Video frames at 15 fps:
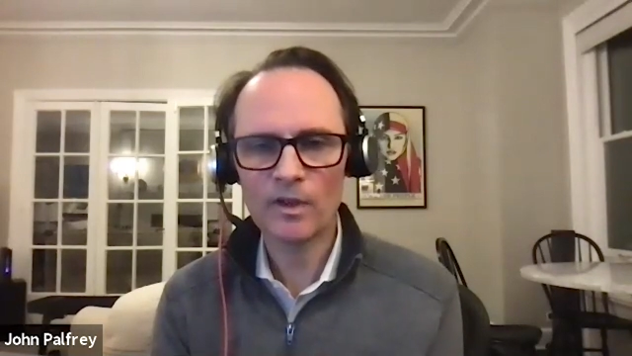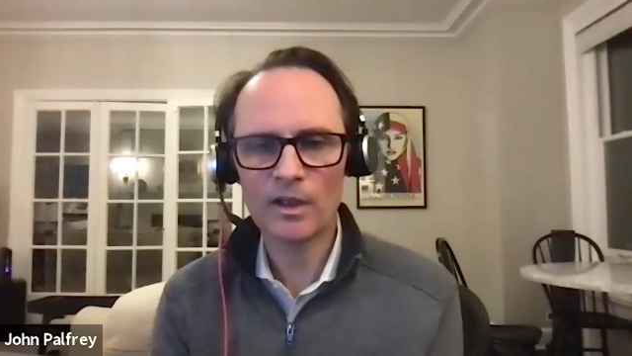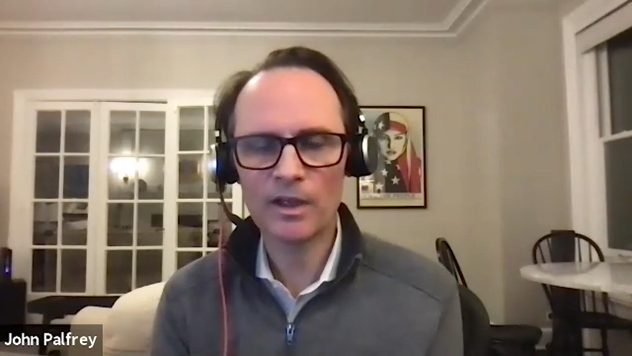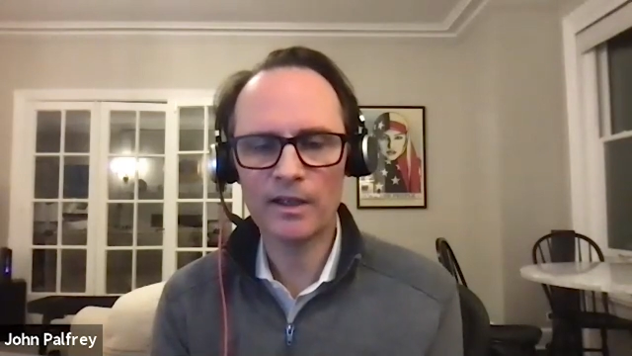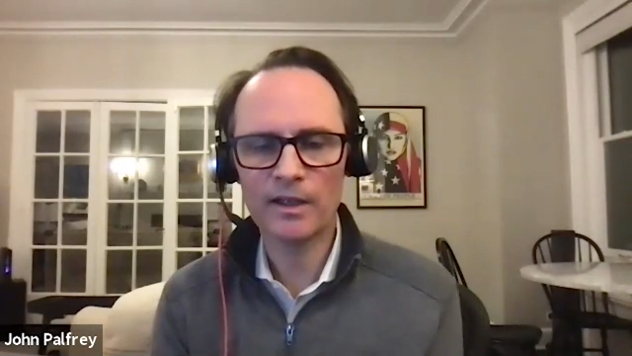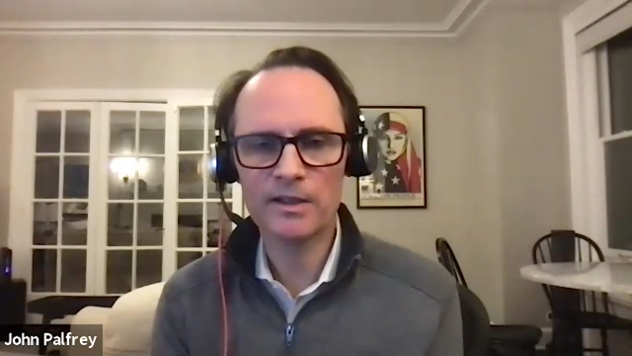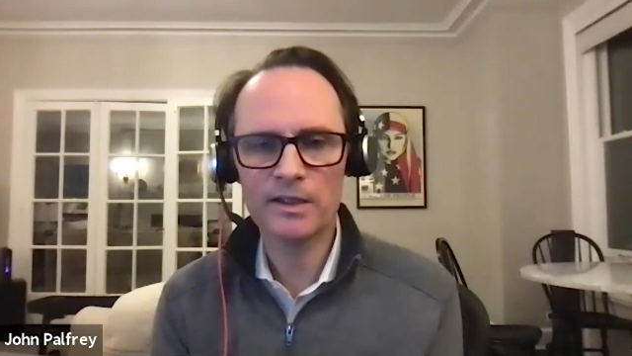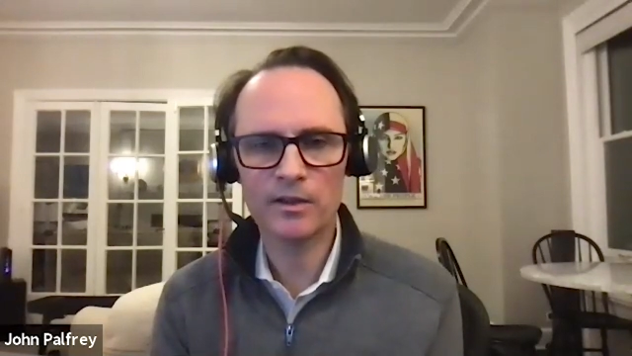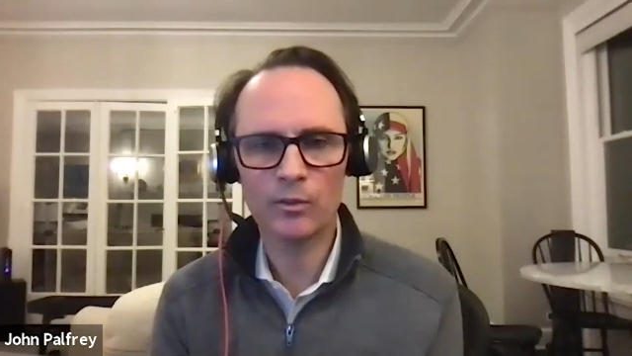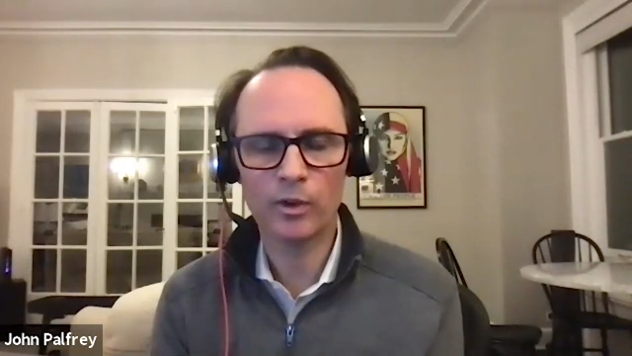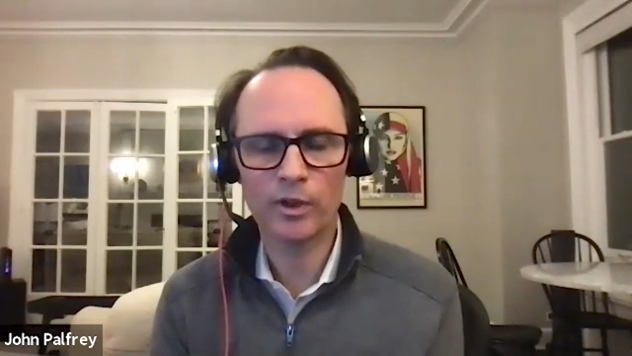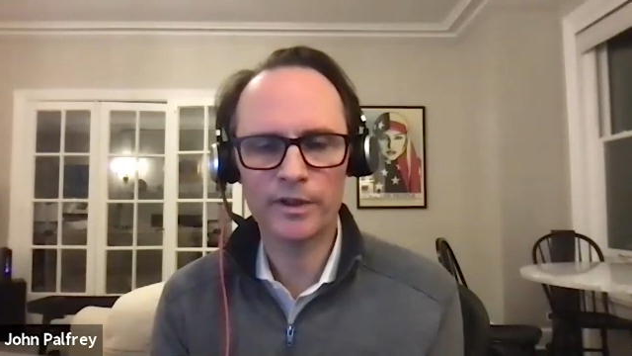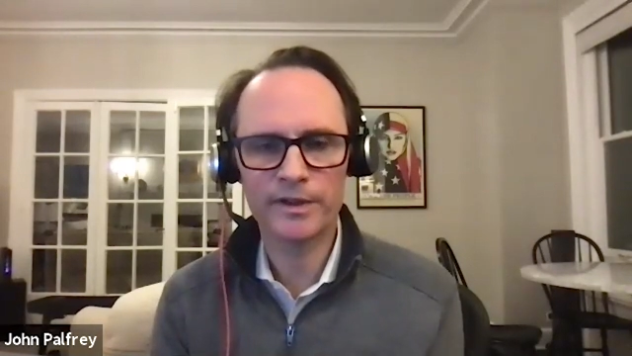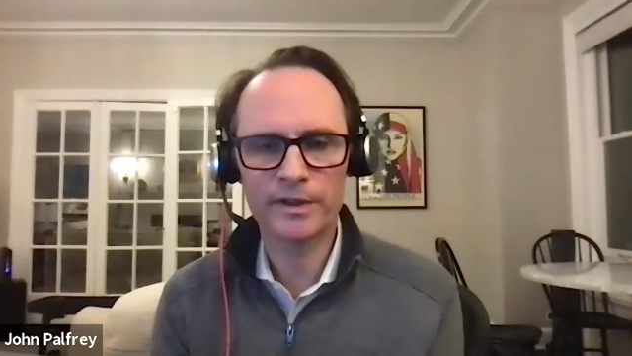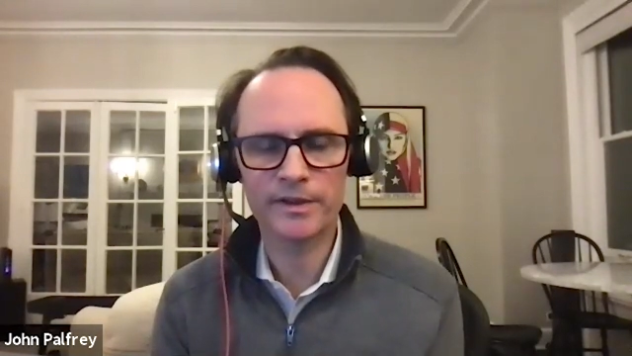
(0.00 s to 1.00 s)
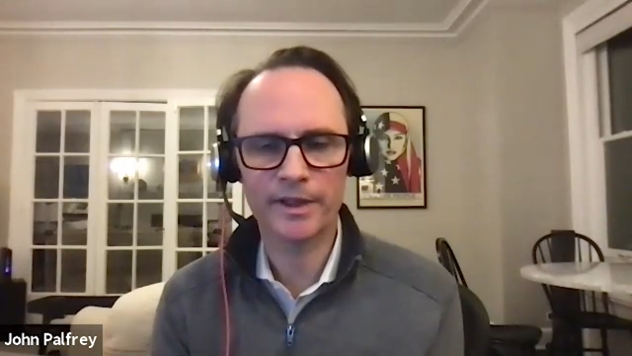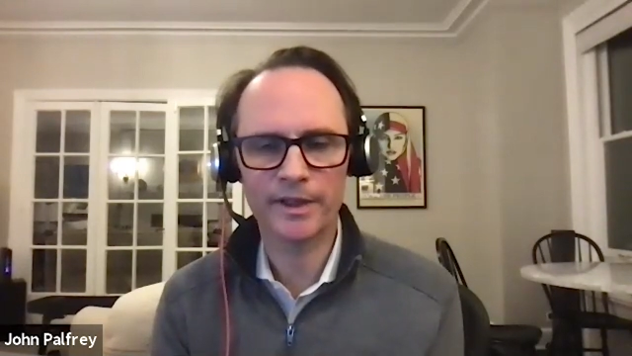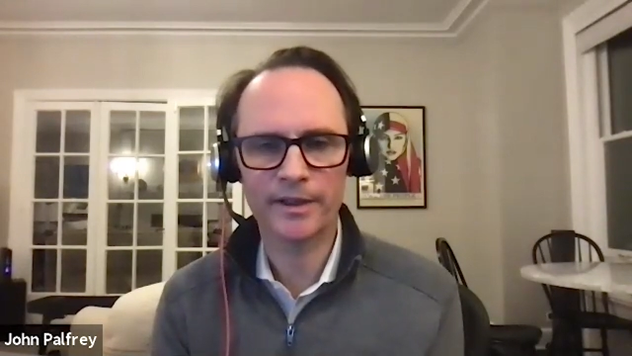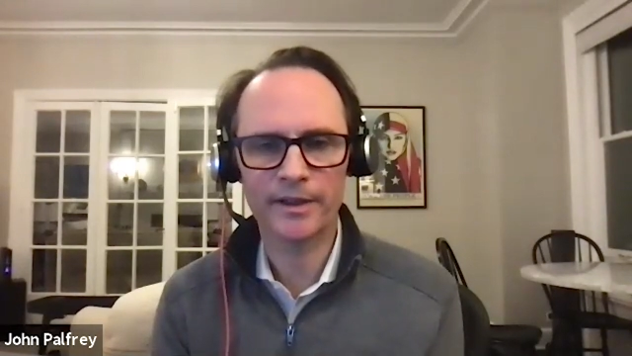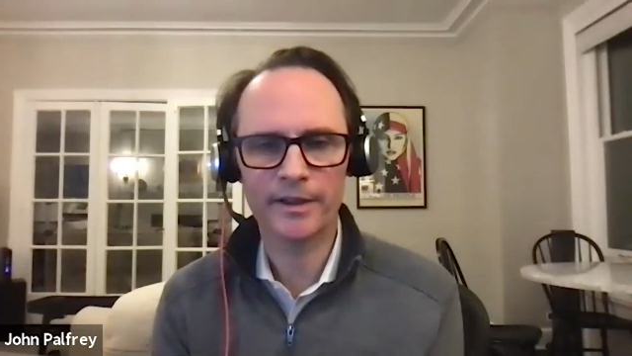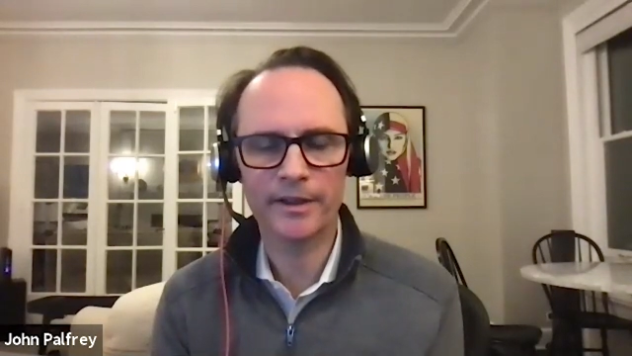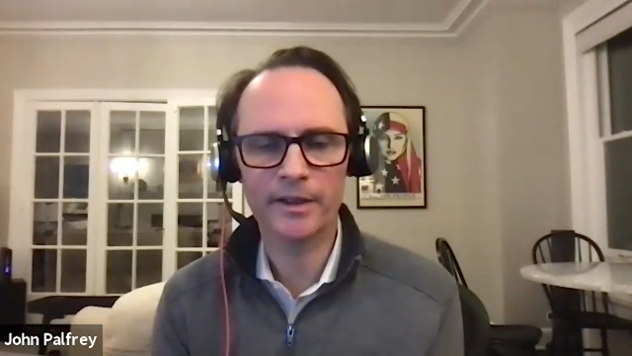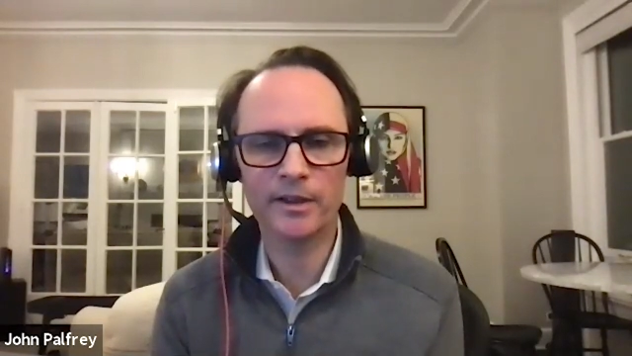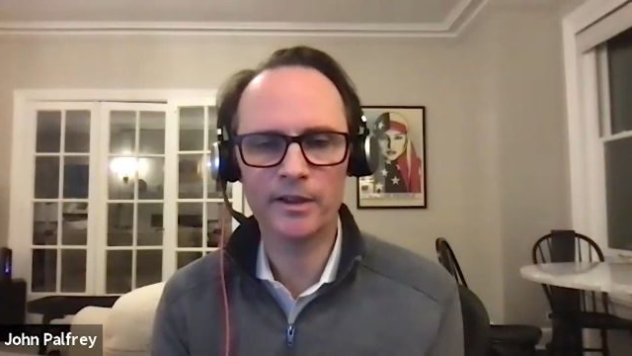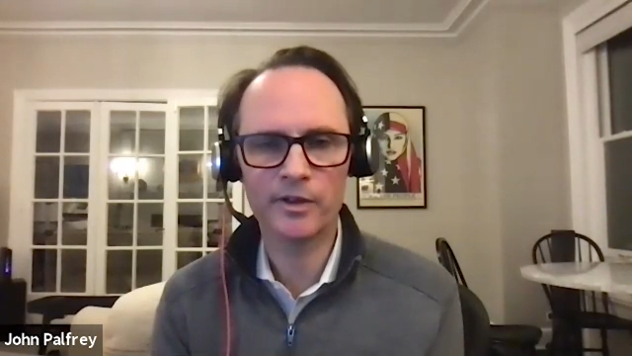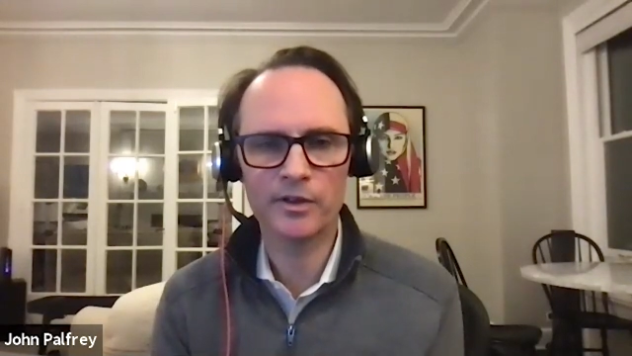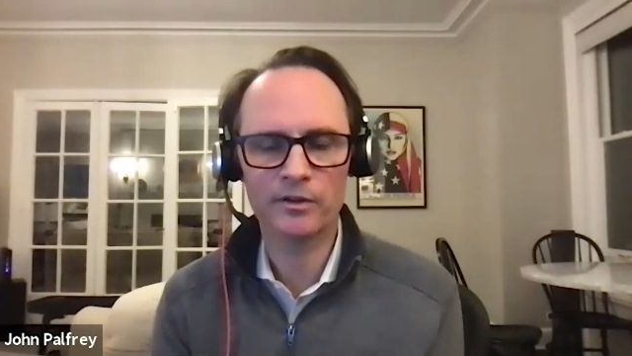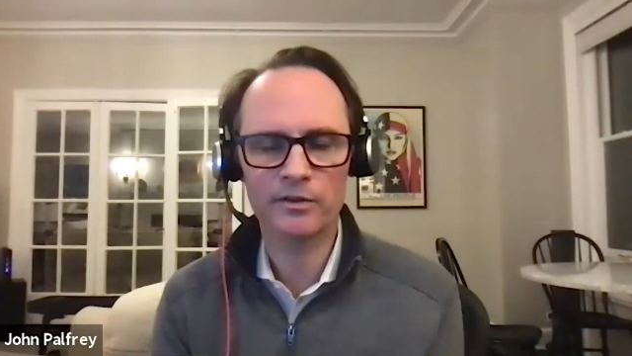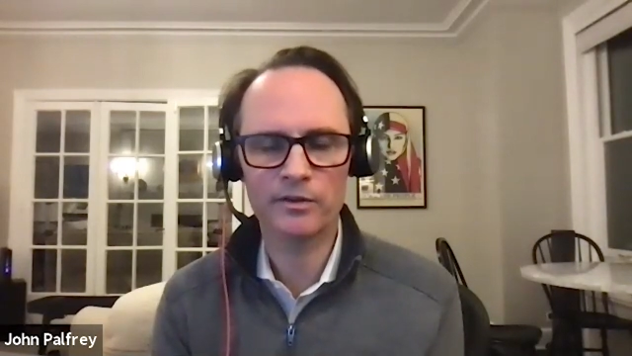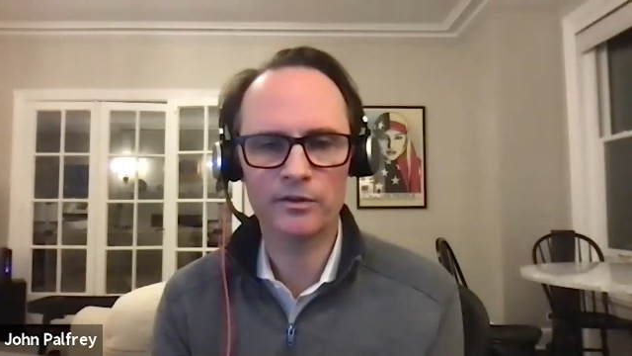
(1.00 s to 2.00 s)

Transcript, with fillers: and it was uh, individuals